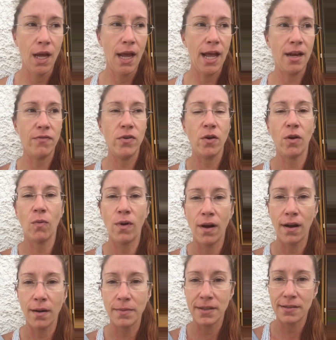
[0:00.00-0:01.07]
And if you could
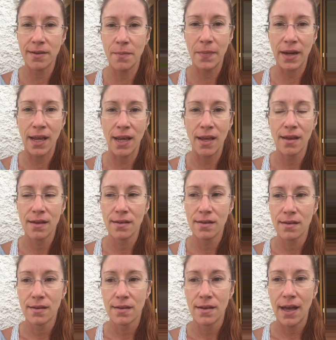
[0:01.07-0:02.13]
walk up to somebody
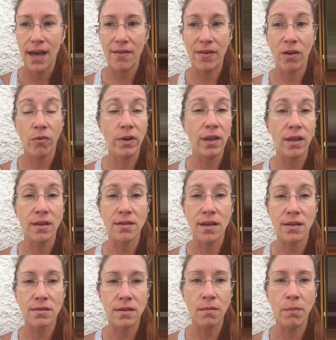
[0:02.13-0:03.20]
having a really
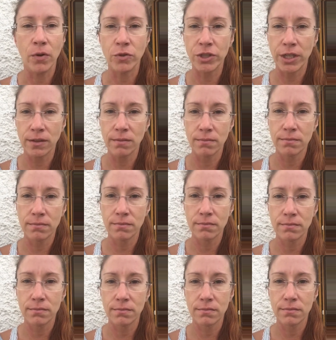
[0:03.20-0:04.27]
intense emotion
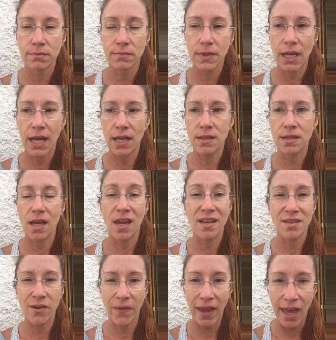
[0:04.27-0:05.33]
and say,
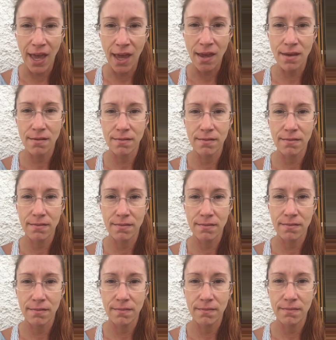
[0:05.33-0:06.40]
It's okay
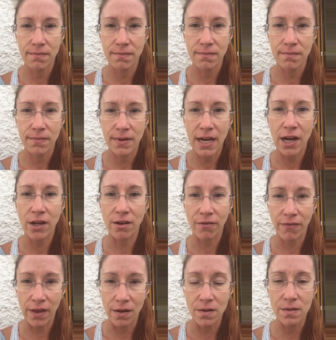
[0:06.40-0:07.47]
how you
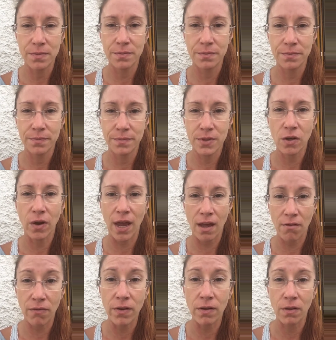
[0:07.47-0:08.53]
feel, it's okay
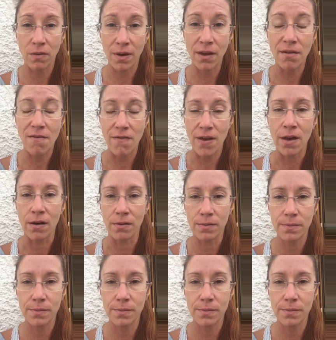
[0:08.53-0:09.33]
to feel the way you feel.